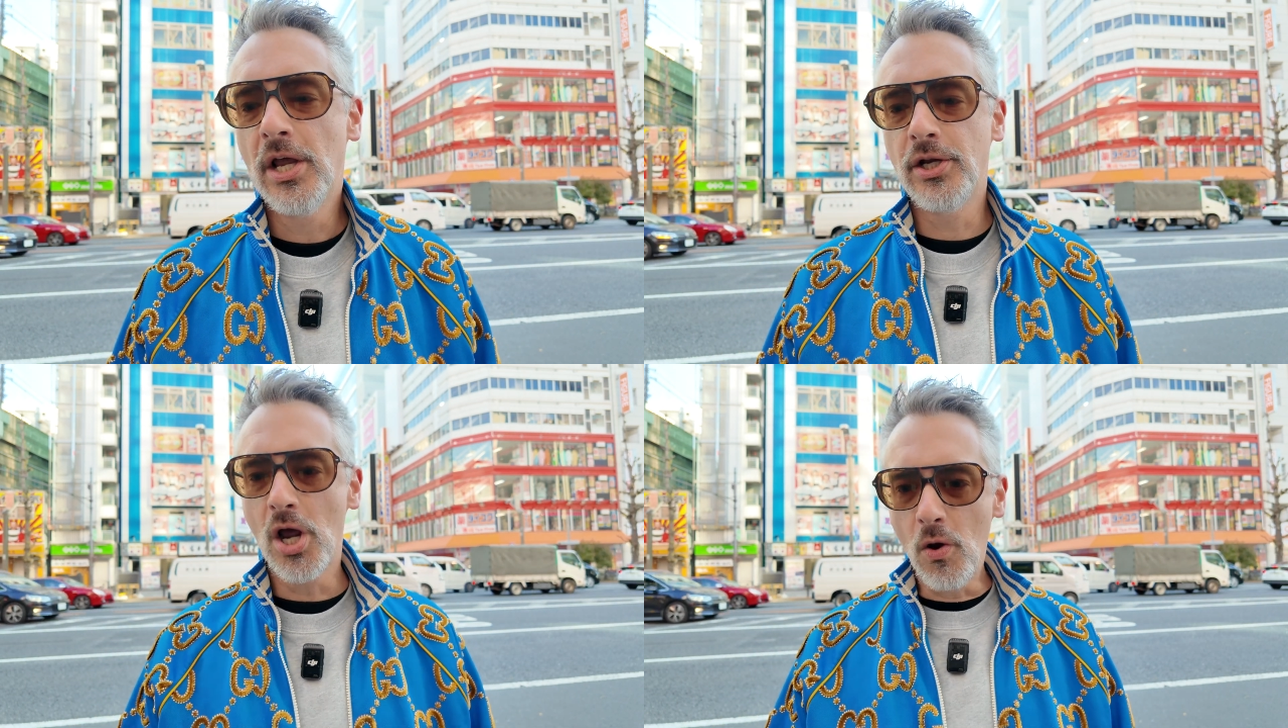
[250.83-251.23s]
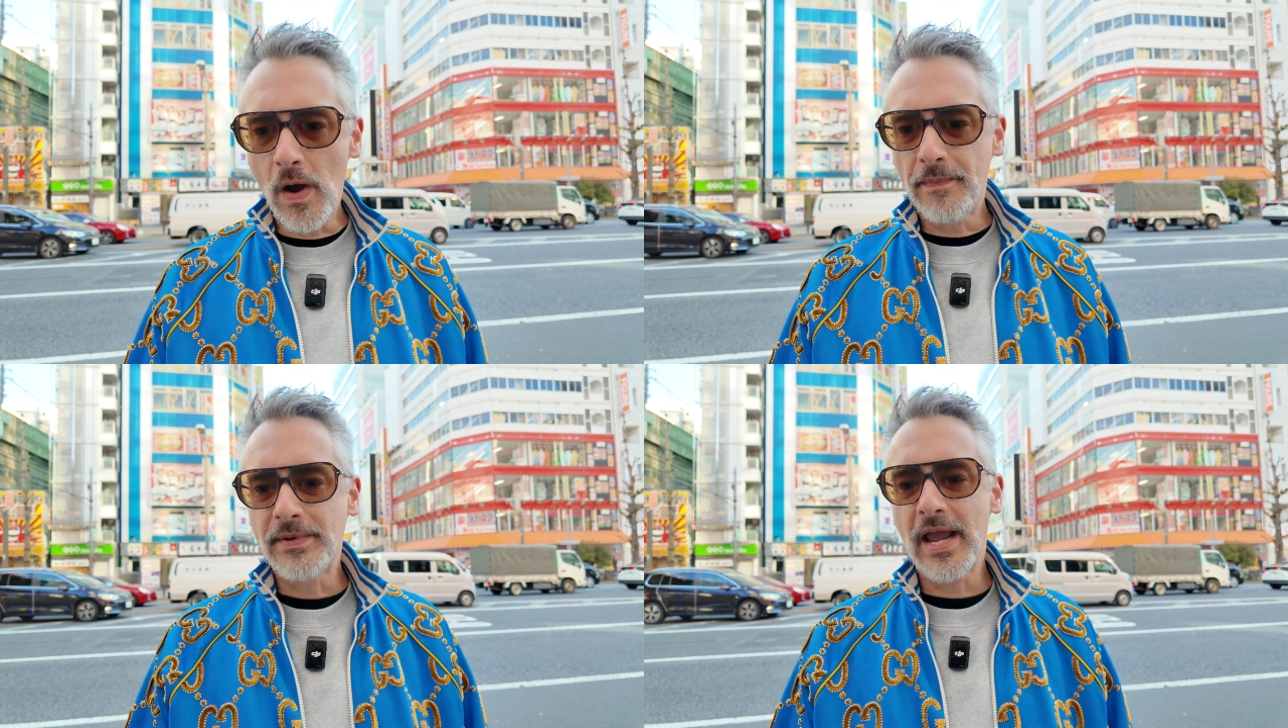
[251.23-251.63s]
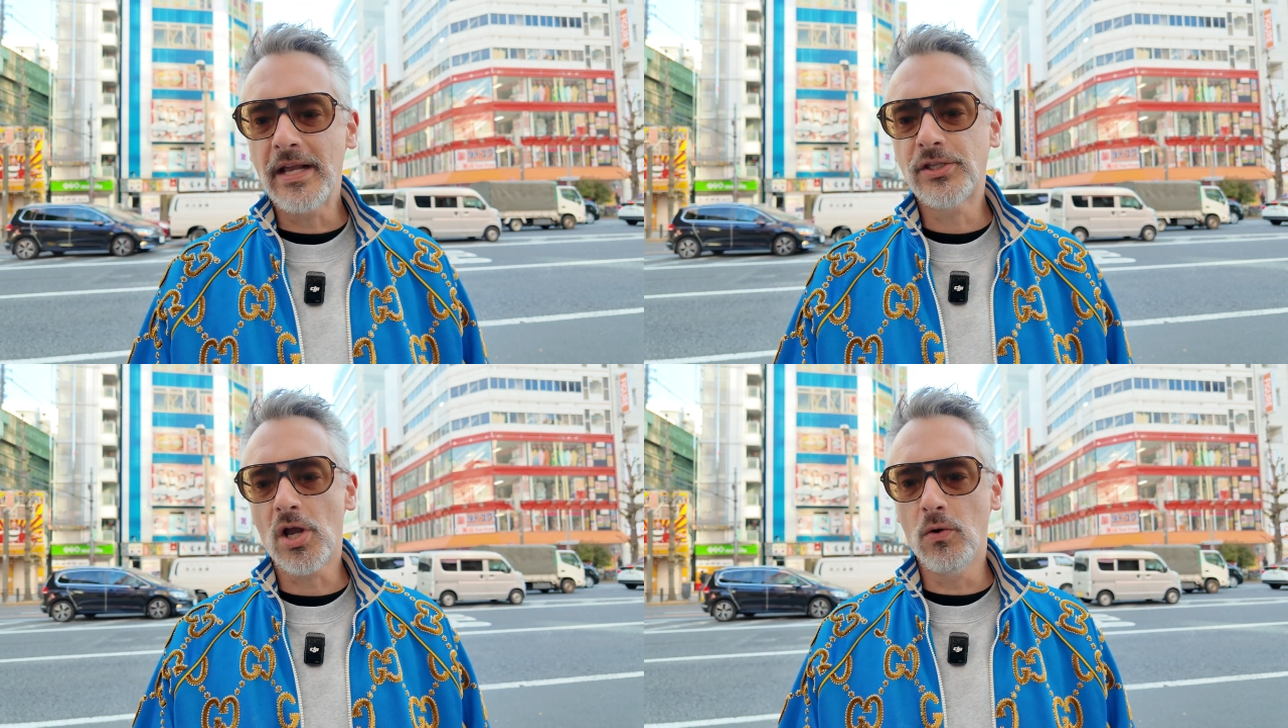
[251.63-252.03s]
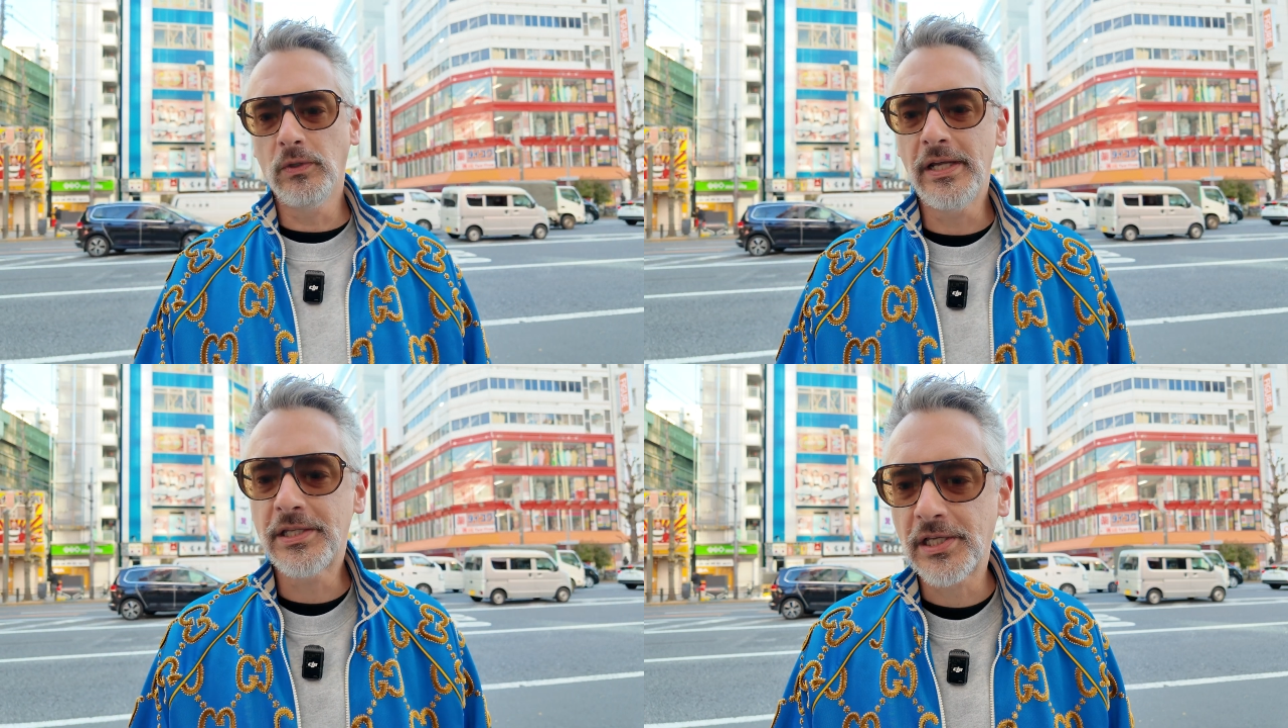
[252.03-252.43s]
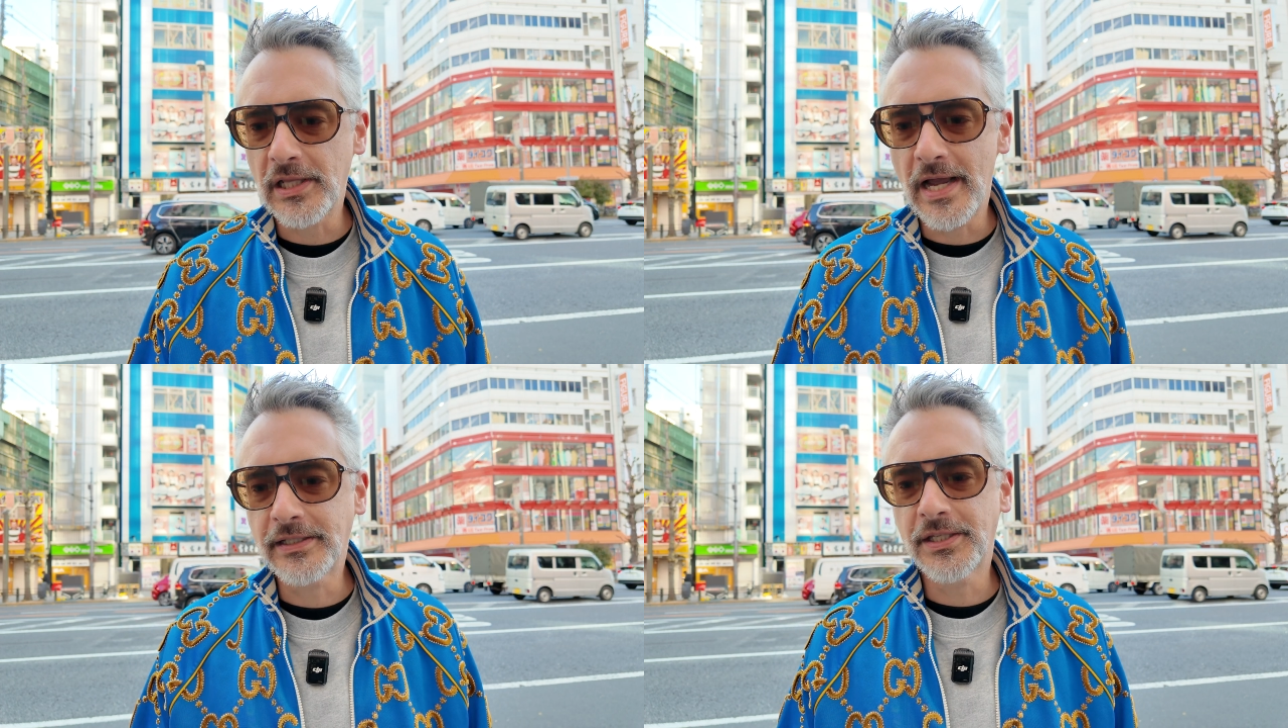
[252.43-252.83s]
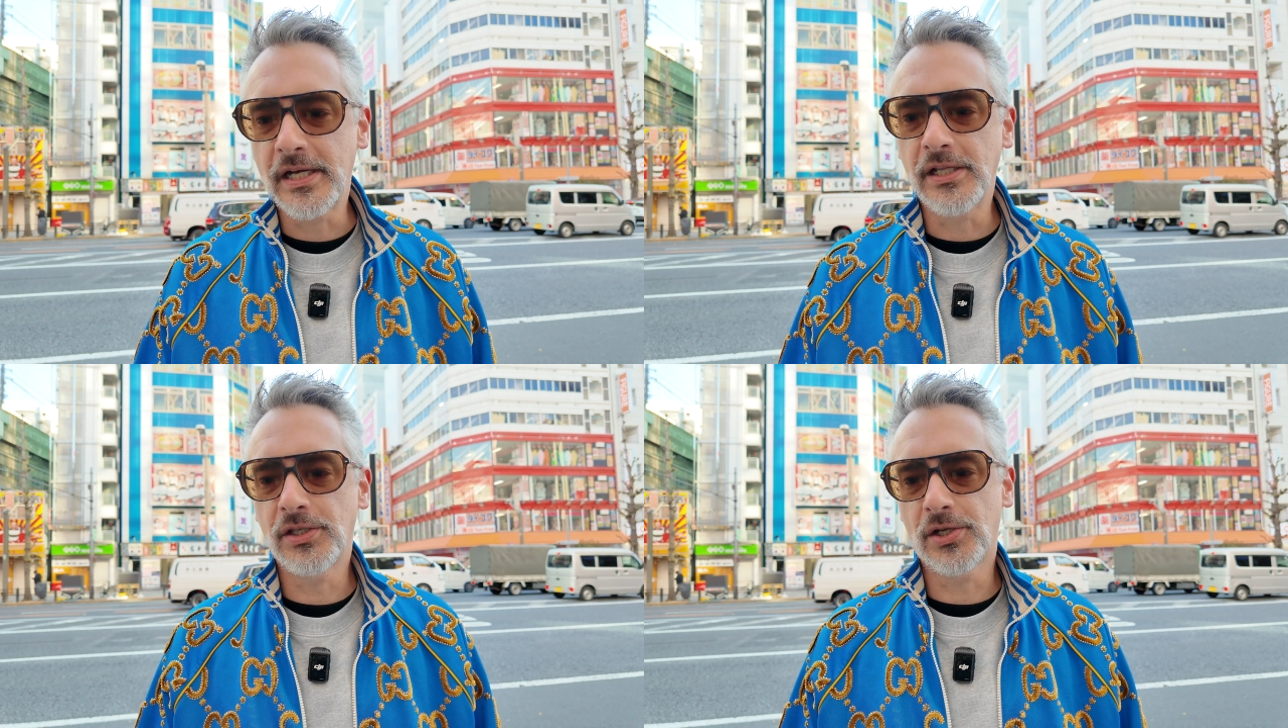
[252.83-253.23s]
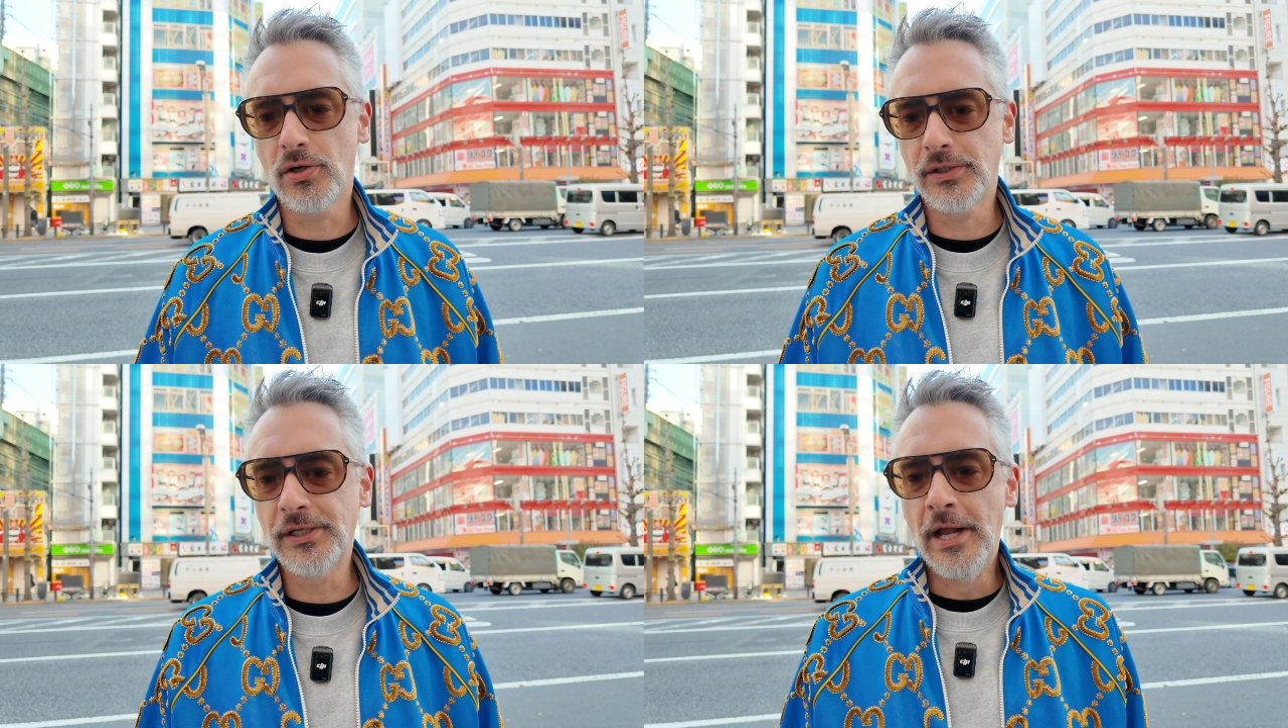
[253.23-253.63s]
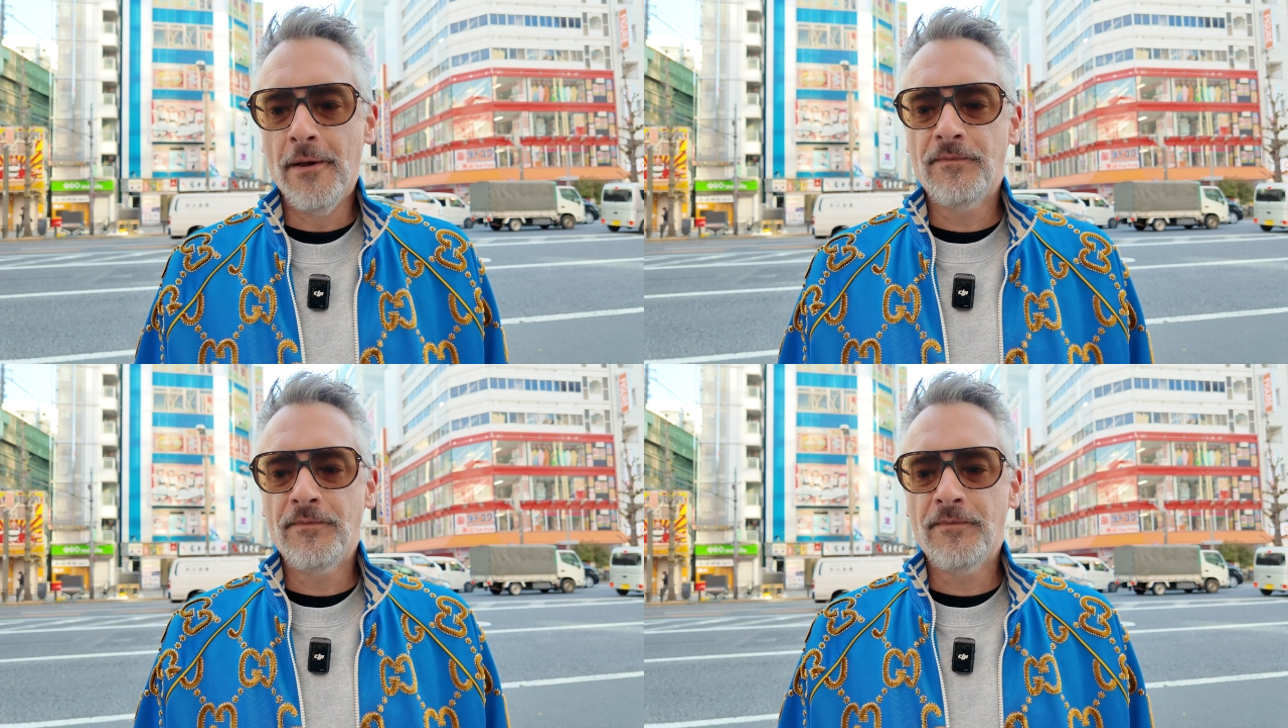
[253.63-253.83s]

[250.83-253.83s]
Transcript: no updates, only selects and inserts.